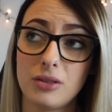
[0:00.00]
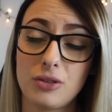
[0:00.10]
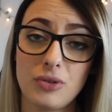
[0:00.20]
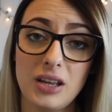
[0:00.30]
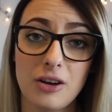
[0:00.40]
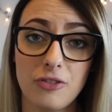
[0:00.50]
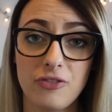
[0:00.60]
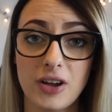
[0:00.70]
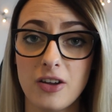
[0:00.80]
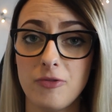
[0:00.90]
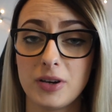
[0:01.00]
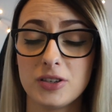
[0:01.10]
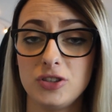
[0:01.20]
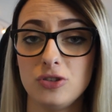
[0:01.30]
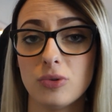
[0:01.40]
3 out of 5
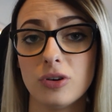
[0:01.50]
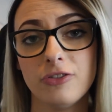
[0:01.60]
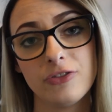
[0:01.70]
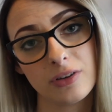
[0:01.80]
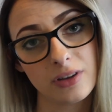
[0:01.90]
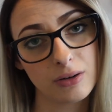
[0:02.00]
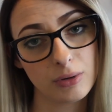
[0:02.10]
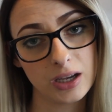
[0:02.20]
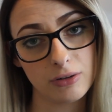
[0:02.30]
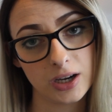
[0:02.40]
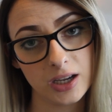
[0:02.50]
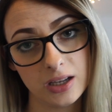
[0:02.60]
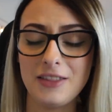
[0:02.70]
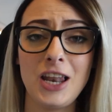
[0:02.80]
because you all feel that way, right?